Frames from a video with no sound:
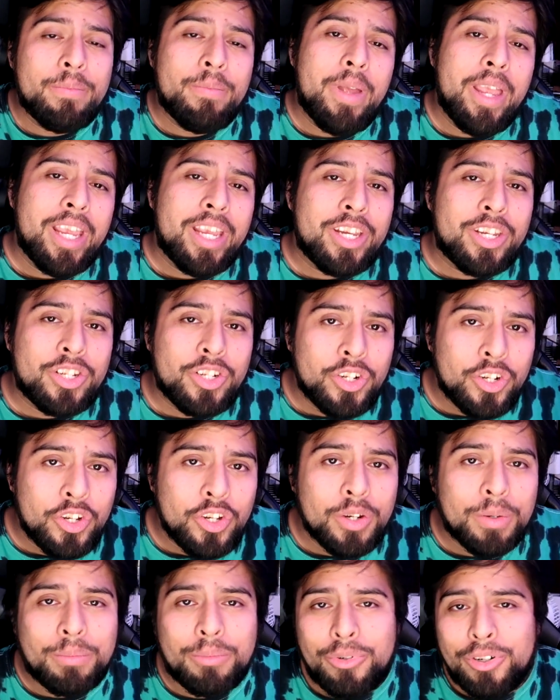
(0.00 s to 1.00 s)
make sure
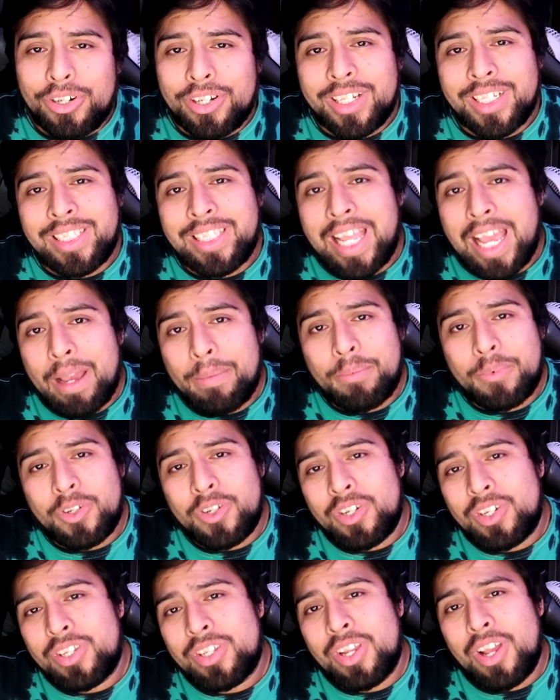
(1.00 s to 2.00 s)
your Brook
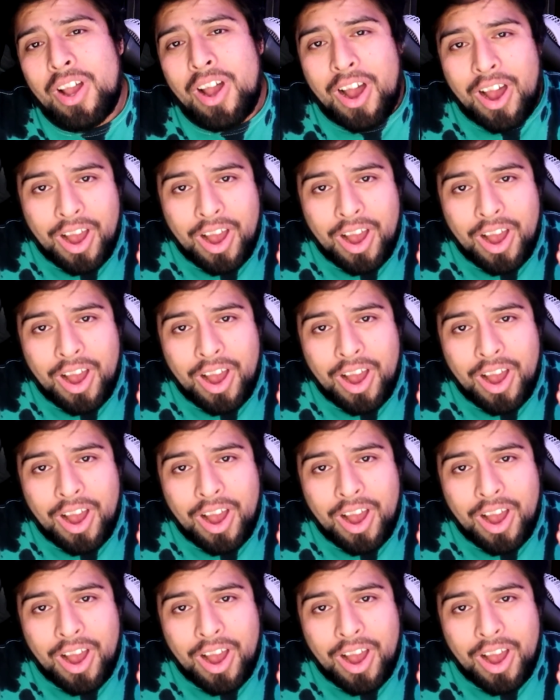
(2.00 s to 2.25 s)
adapters